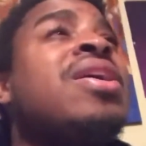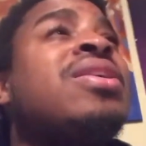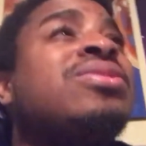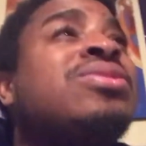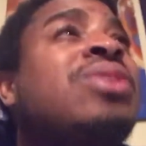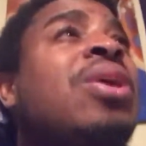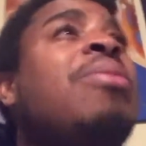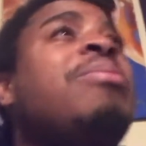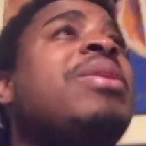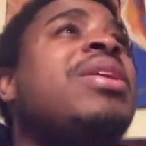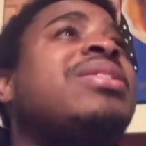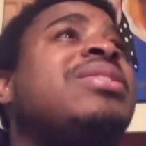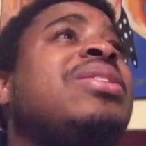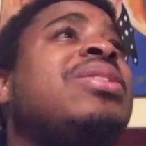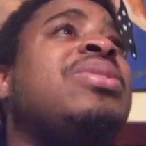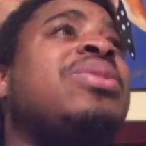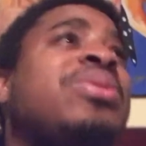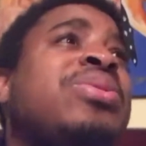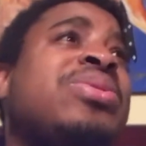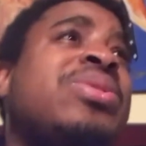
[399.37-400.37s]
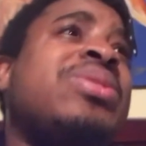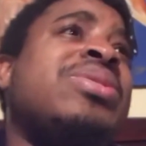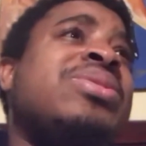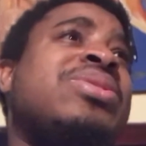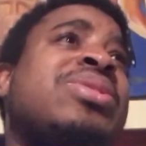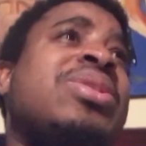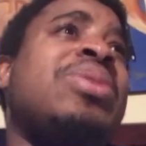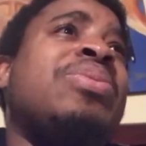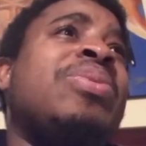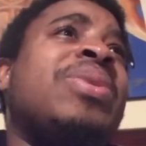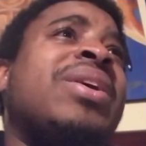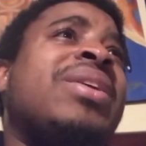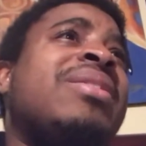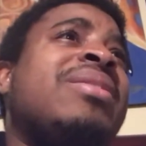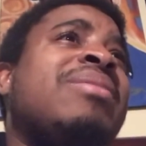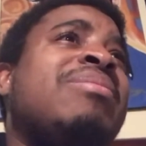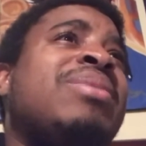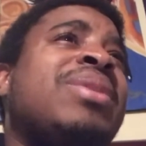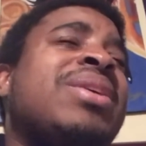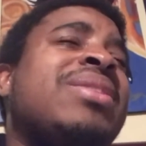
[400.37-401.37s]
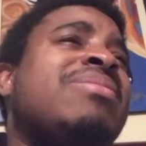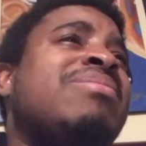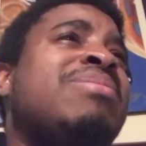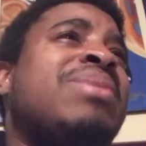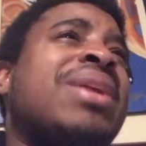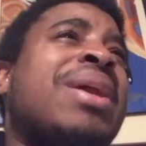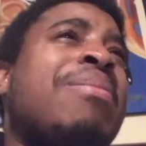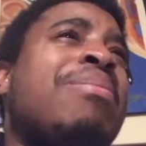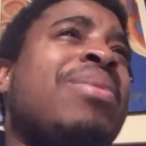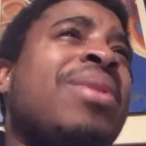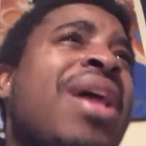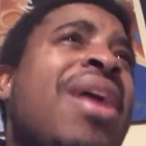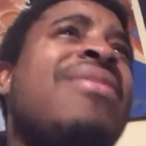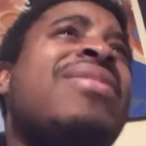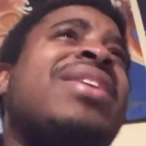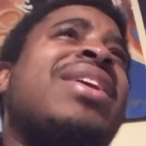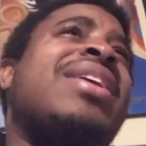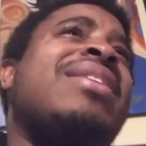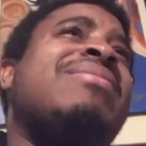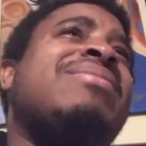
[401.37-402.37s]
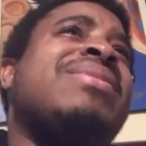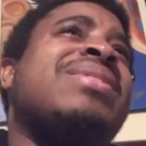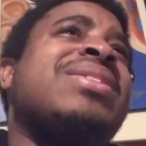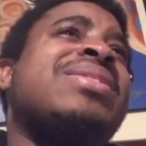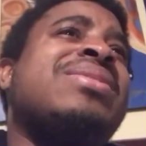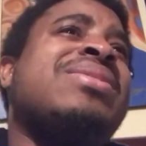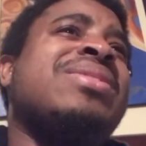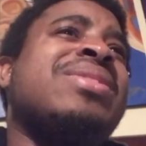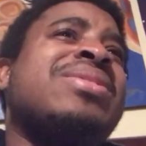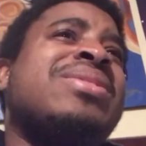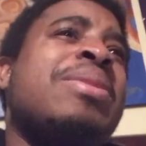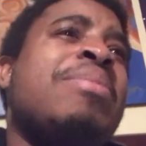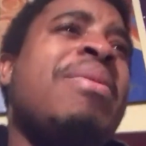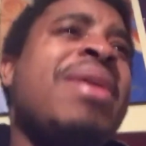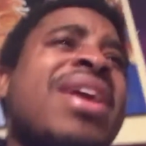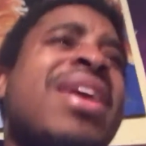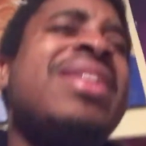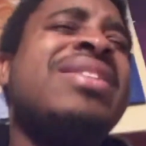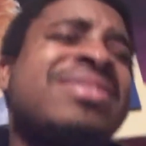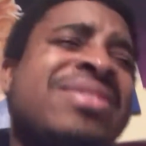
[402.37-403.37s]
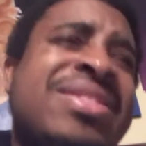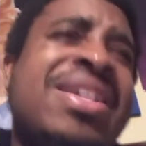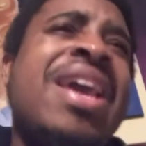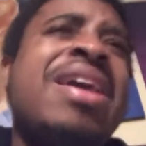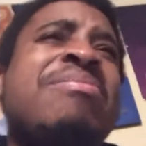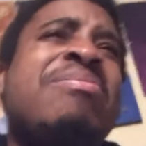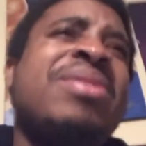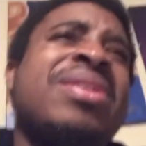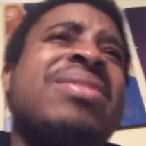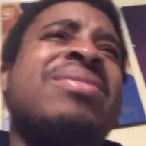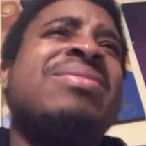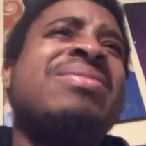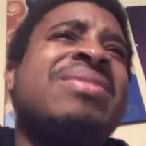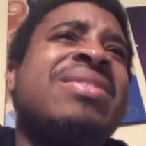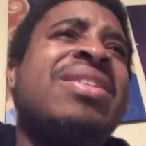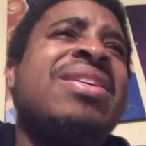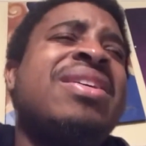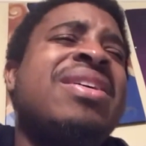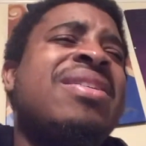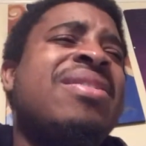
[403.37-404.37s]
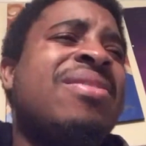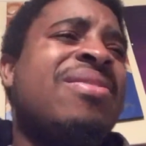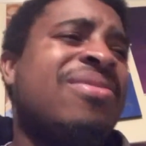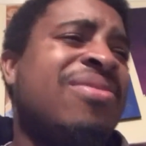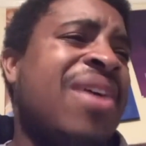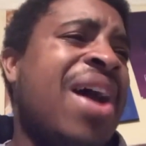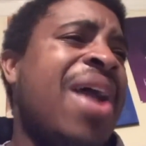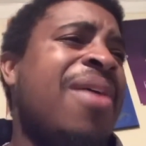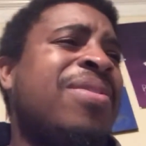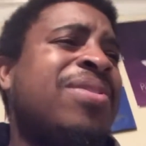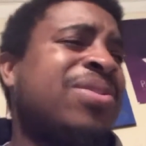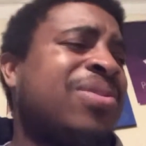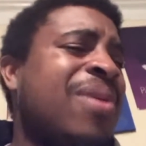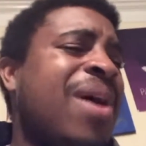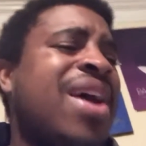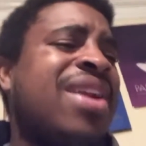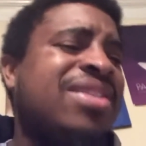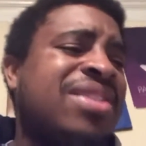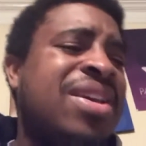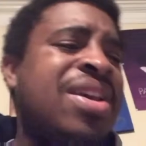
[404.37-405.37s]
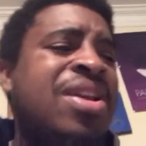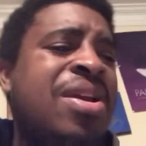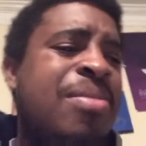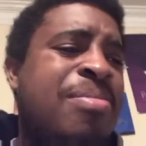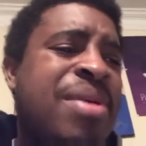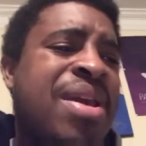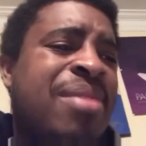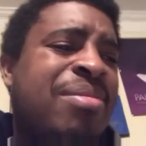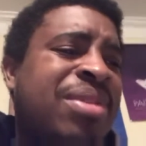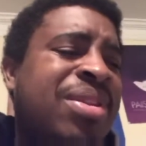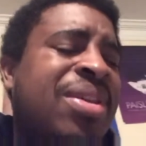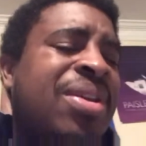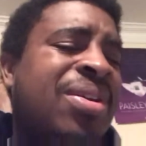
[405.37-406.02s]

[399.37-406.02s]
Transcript: So many DQs in this G1, but I'm loving it because they're making a statement. Firing Squad is here, baby.